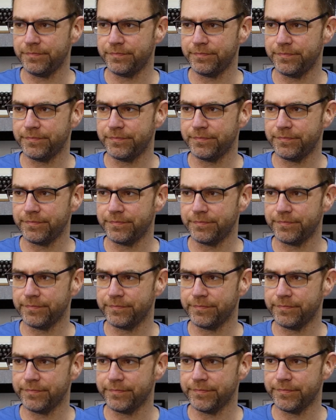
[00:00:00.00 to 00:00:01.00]

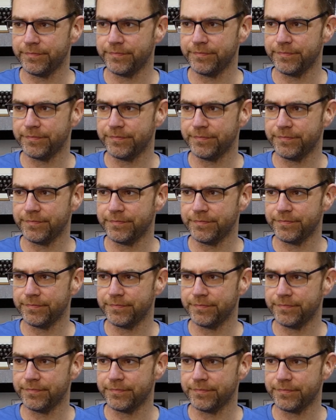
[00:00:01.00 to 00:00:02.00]

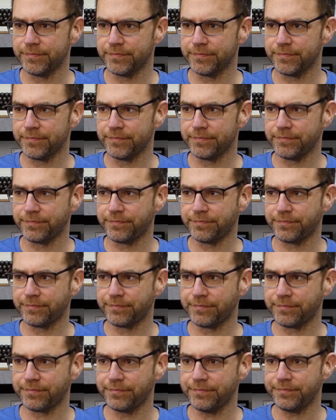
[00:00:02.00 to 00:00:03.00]

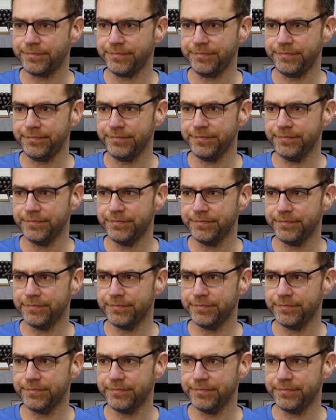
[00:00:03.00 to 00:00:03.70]
Nobody speaks.